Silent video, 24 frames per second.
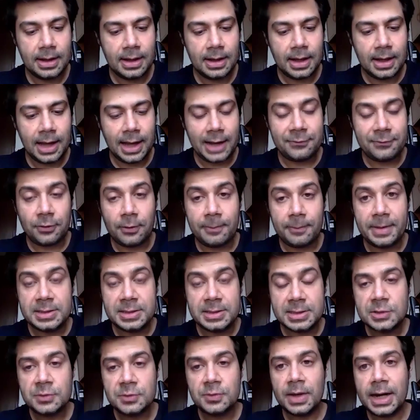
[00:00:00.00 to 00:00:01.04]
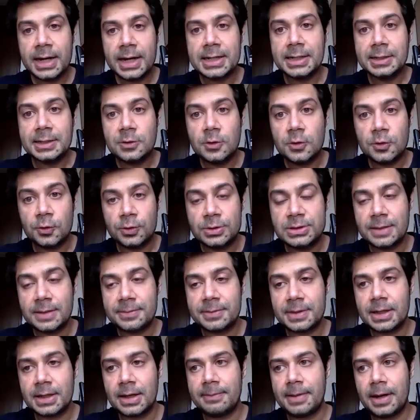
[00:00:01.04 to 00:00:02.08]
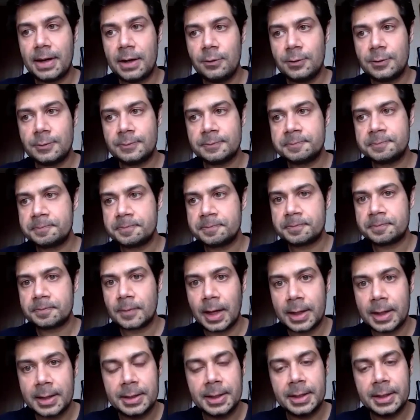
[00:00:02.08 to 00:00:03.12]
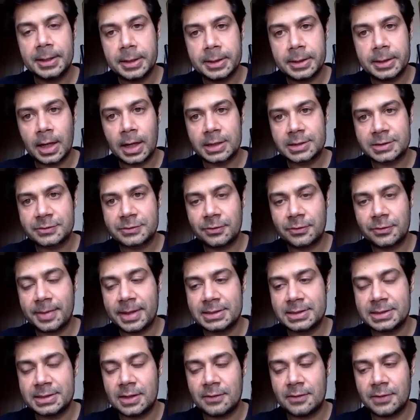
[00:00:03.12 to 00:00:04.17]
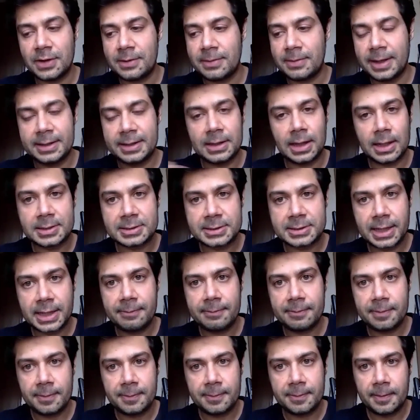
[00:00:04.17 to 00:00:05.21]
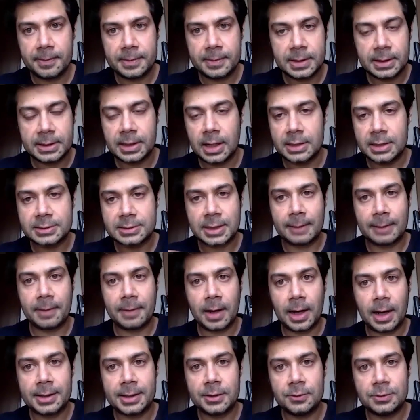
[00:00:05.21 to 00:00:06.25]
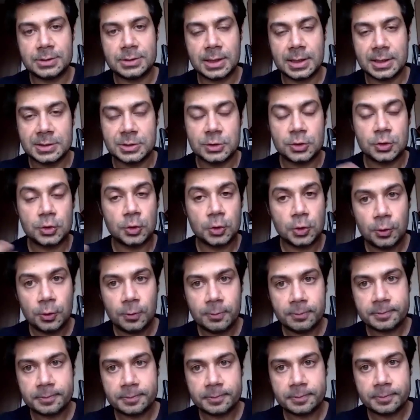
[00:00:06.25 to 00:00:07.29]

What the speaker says: And for messages where I need to do something about, I create a task for myself in my task app. The task app I use is To Do.